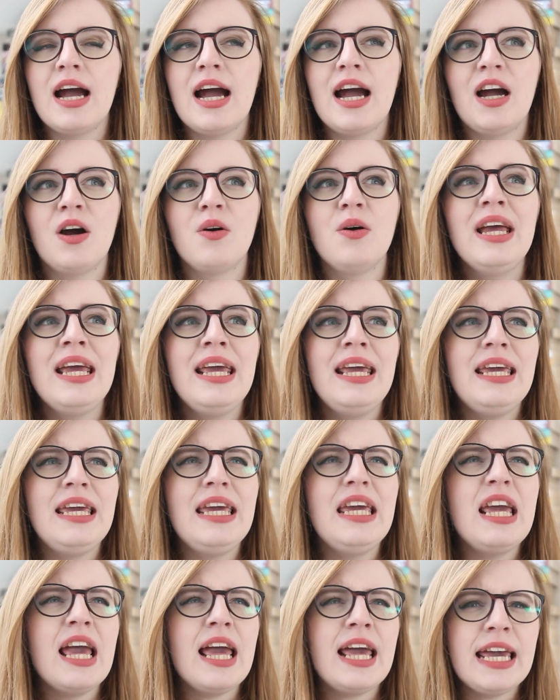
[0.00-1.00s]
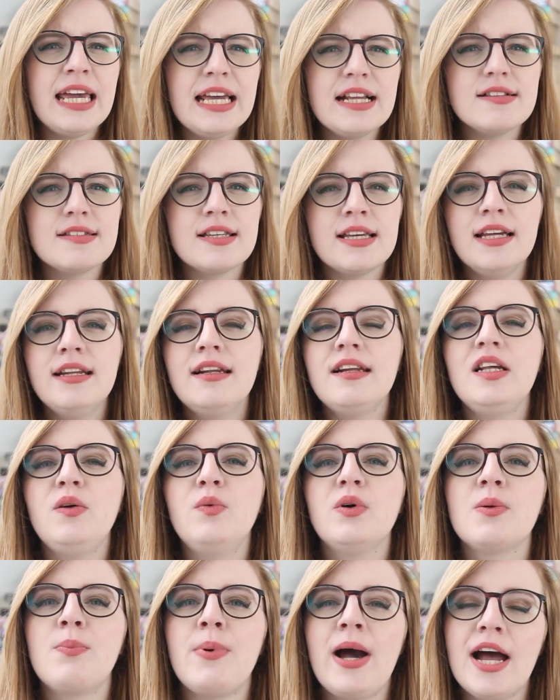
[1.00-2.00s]
how he hates Hindley
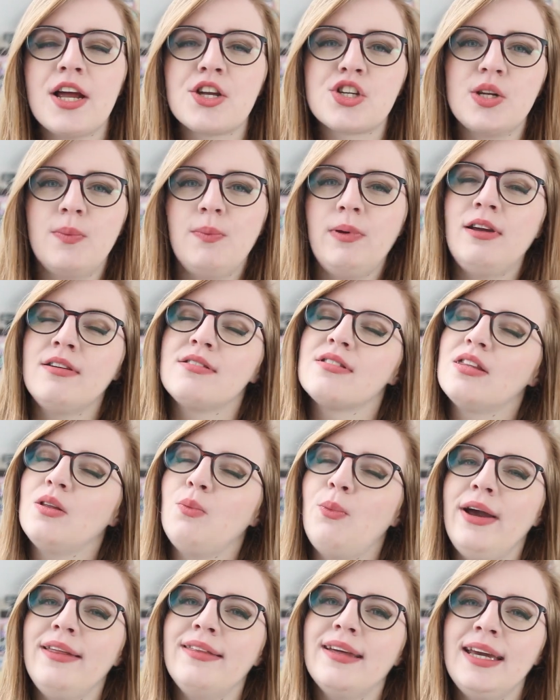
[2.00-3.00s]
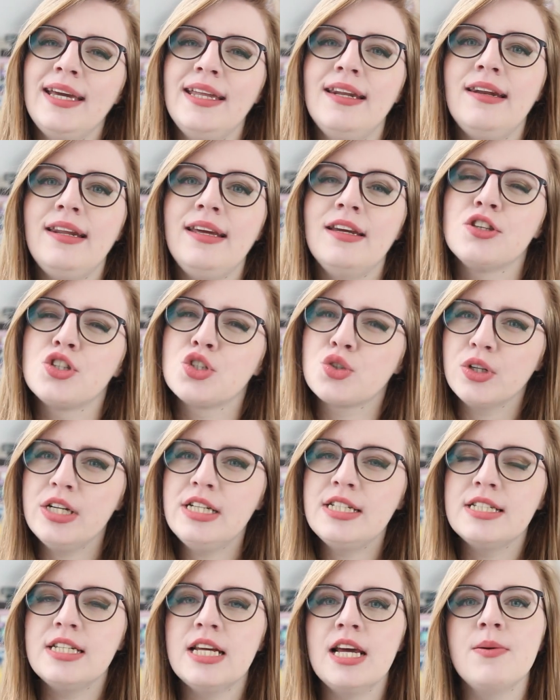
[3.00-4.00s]
with a passion because of the way that Hindley has
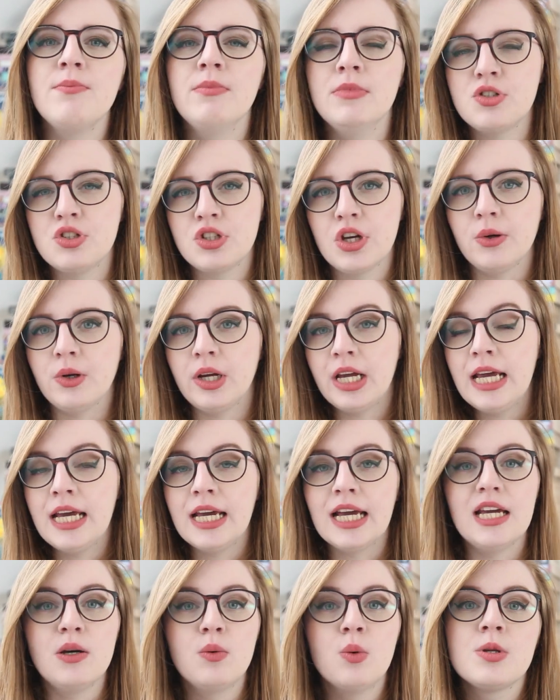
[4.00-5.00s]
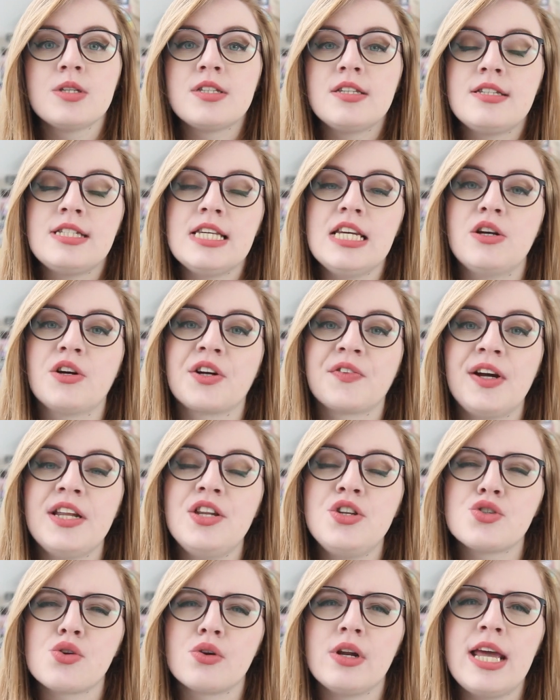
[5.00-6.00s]
treated him, and so he wants to seek
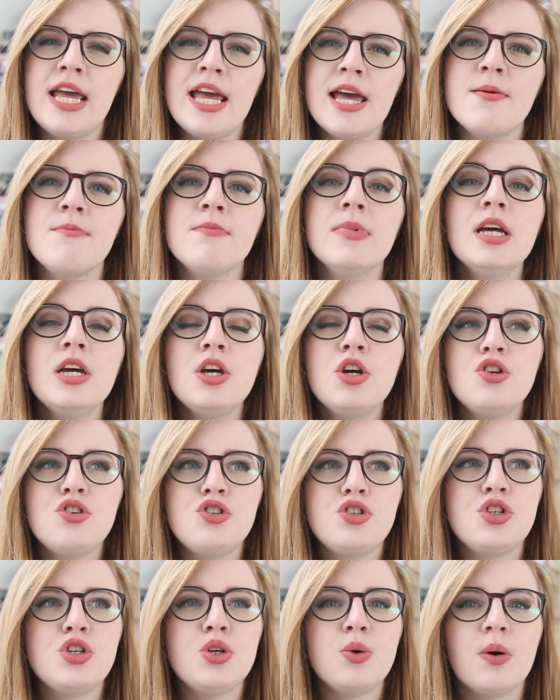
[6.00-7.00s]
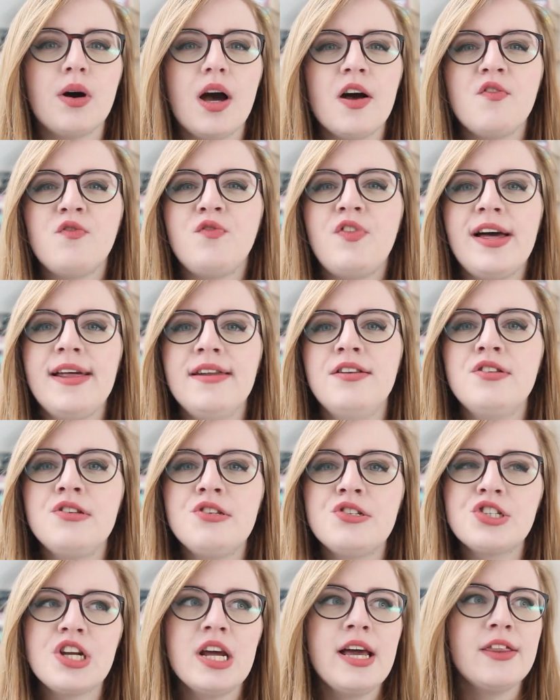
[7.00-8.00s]
revenge on him to
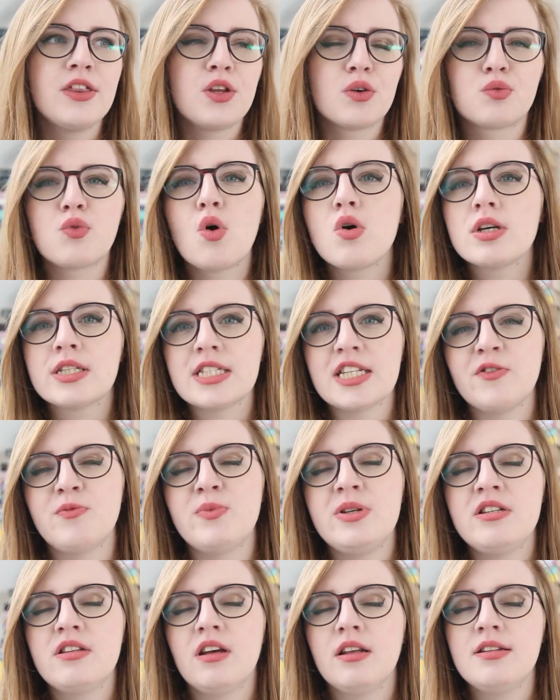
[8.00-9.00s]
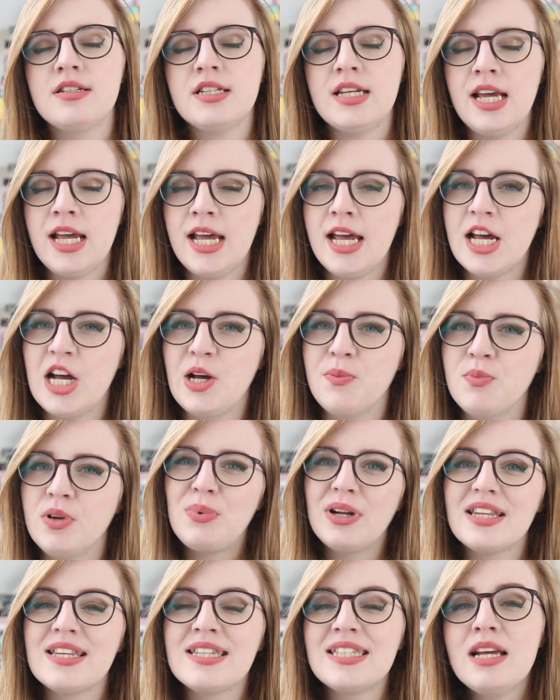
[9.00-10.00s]
avenge the wrongs that have been done to him.
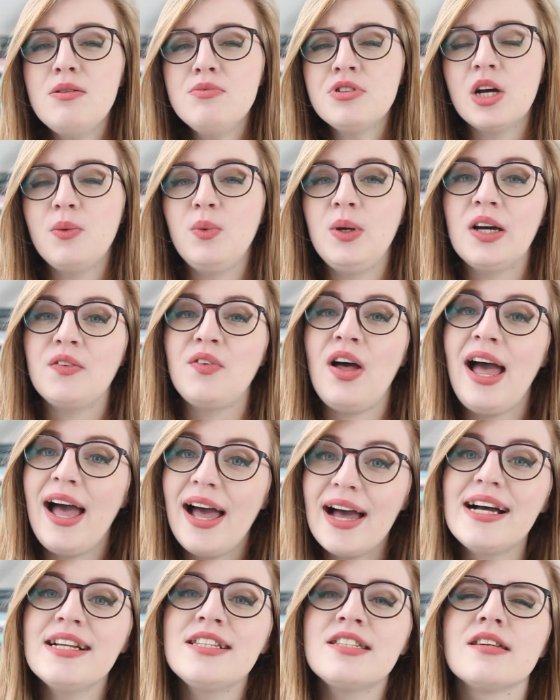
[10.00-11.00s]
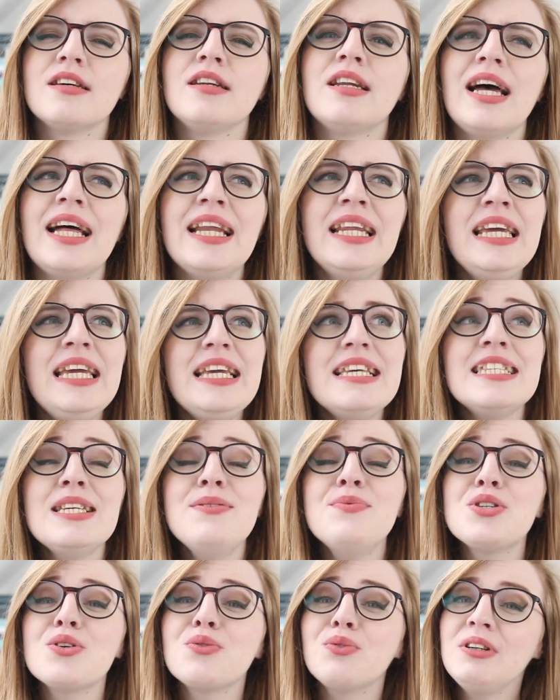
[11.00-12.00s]
But at the same time, we have Hareton, and he
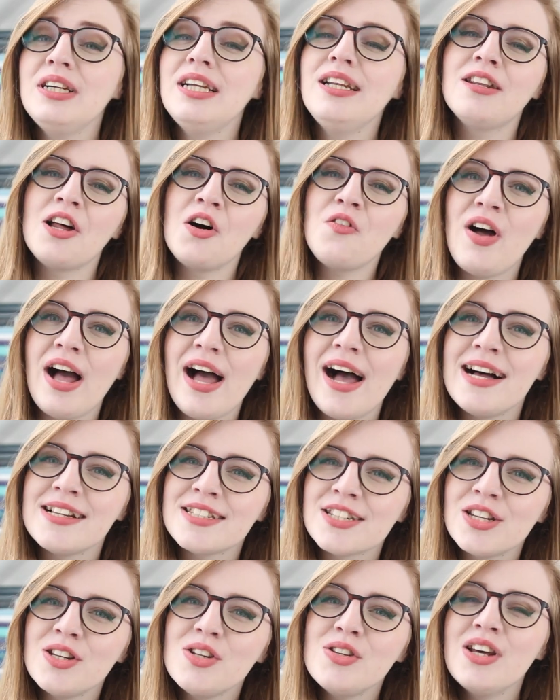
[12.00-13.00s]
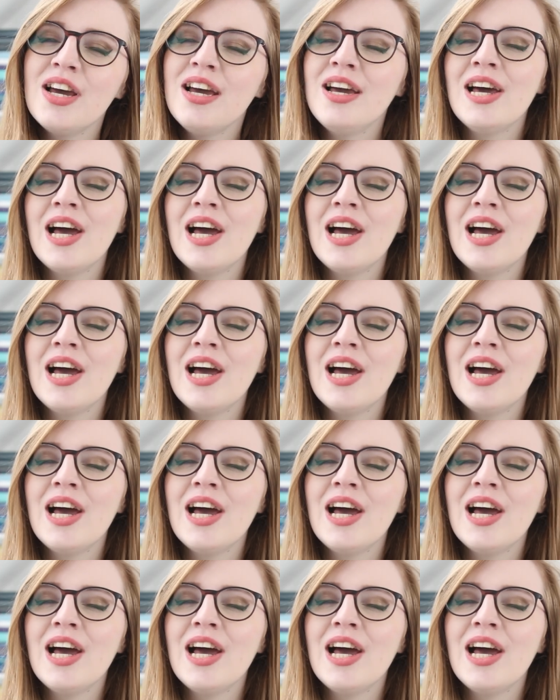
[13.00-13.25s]
seems to really love Hareton.